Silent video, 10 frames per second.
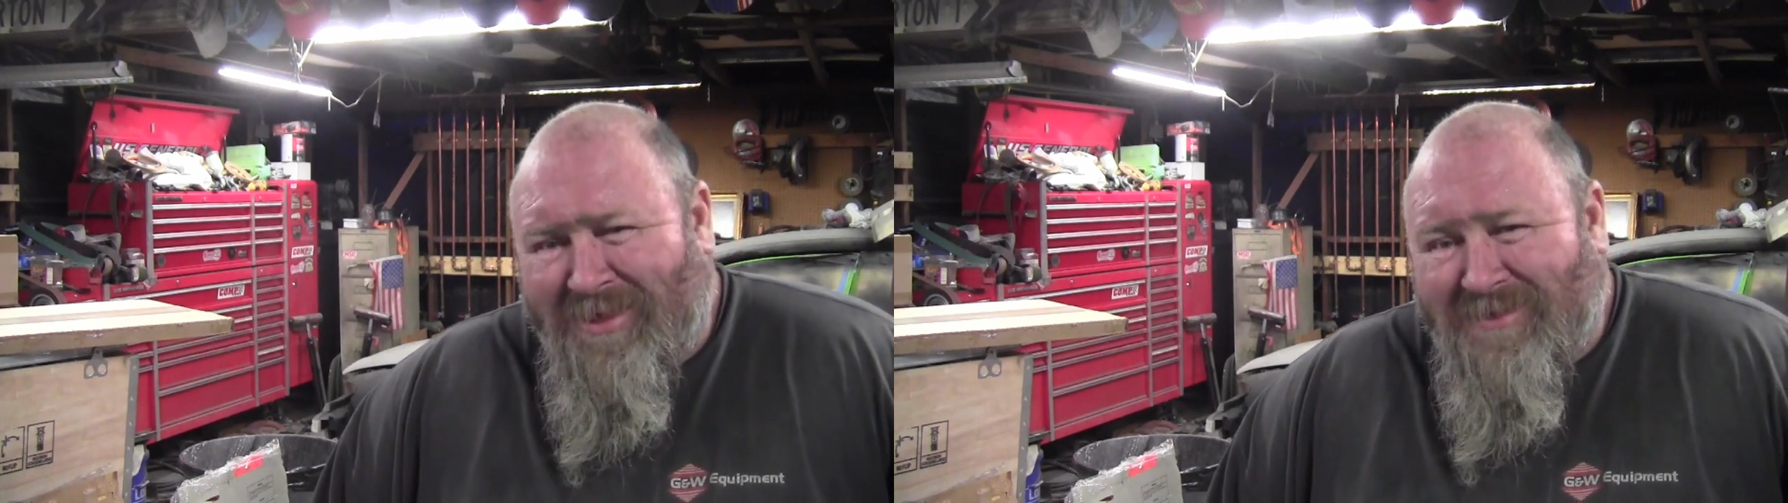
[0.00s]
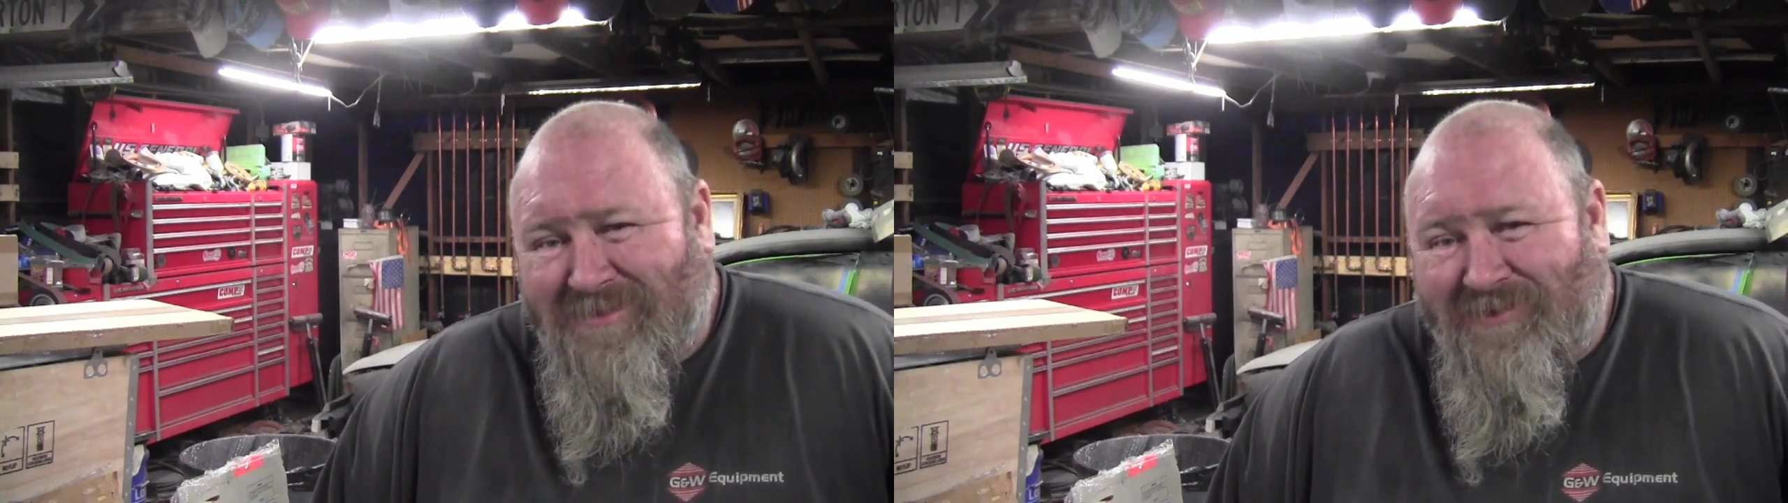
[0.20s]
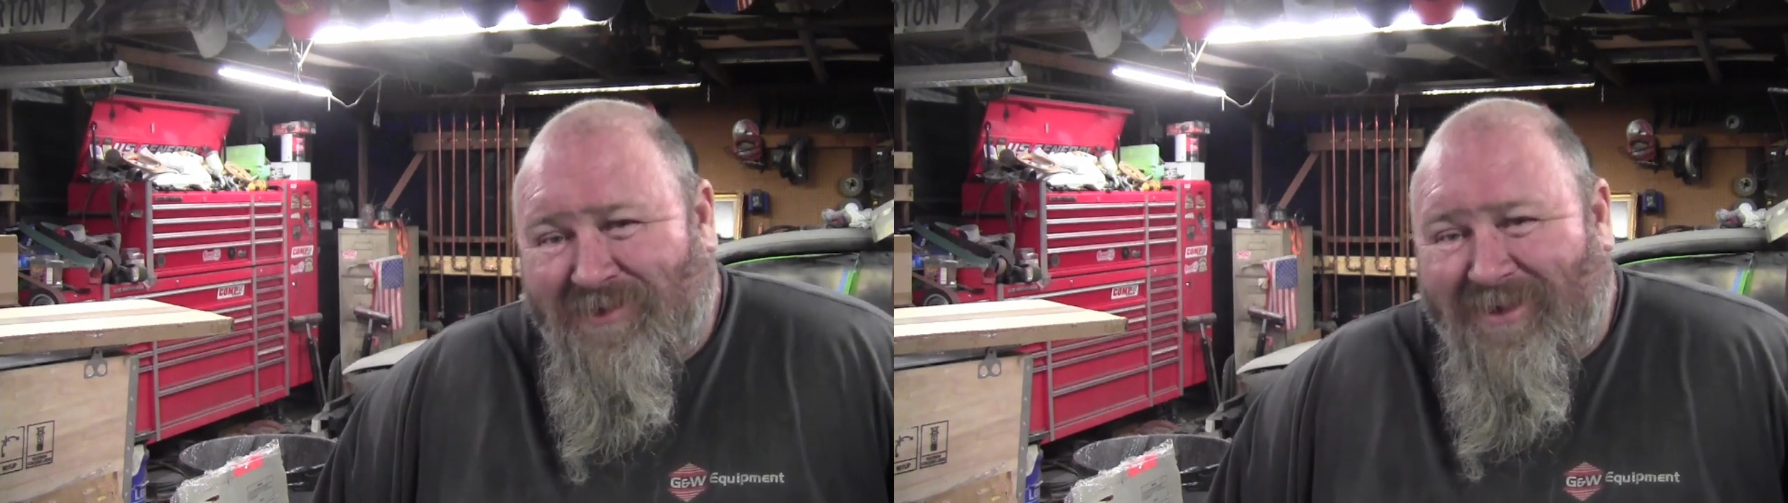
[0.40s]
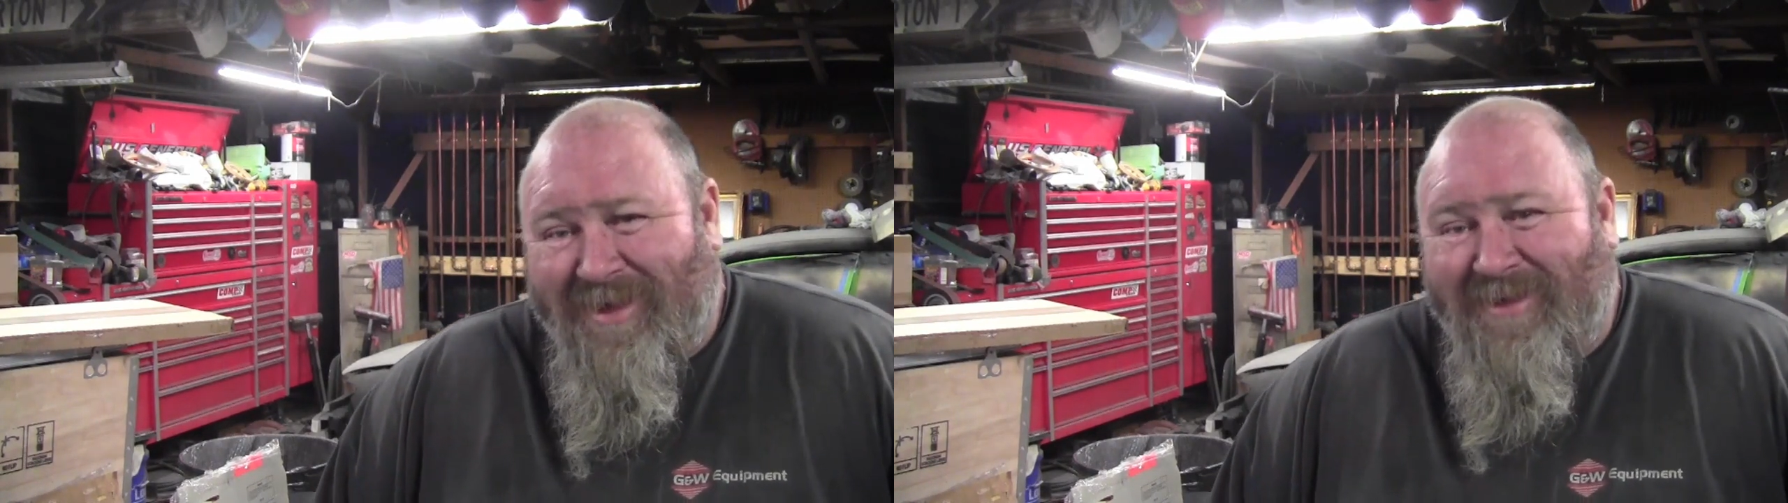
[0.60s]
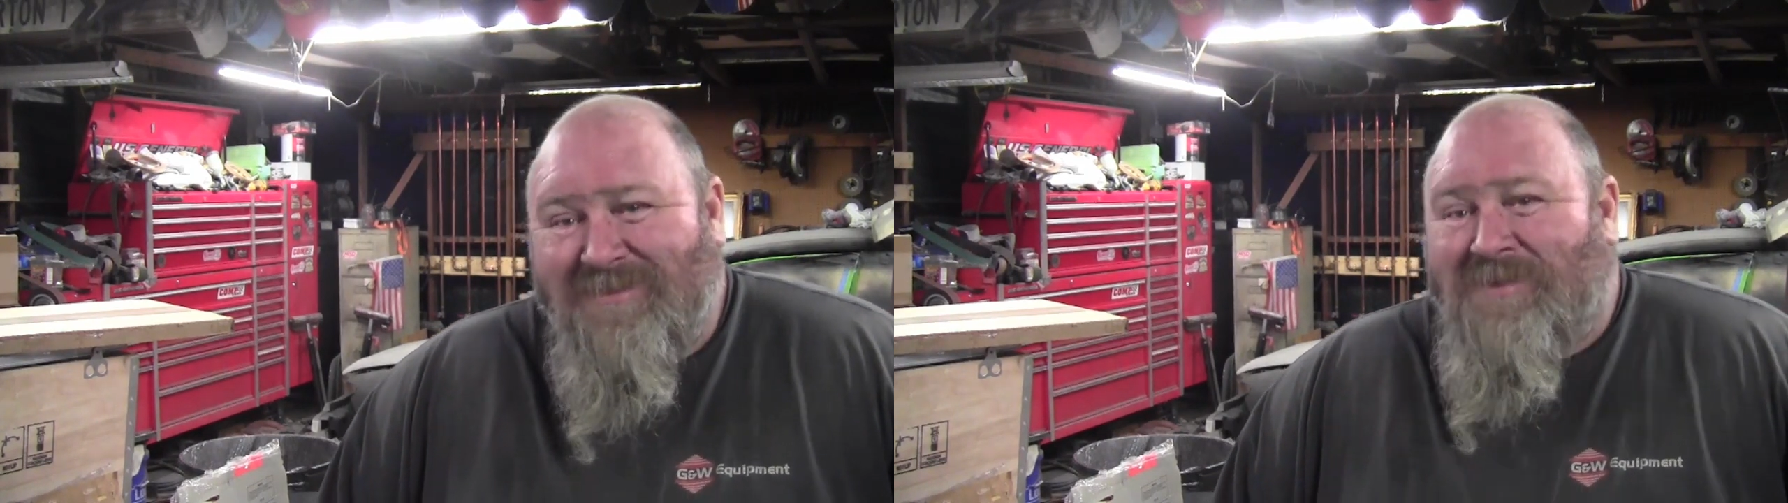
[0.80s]
Sorry
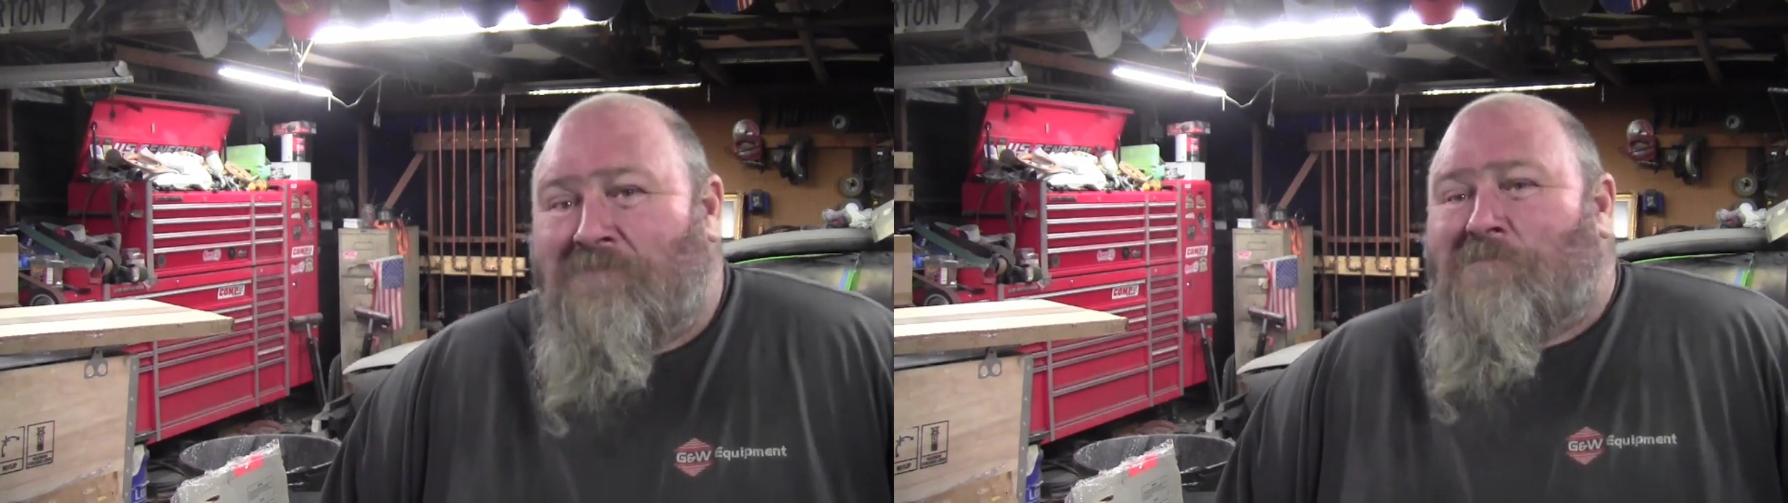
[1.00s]
guys.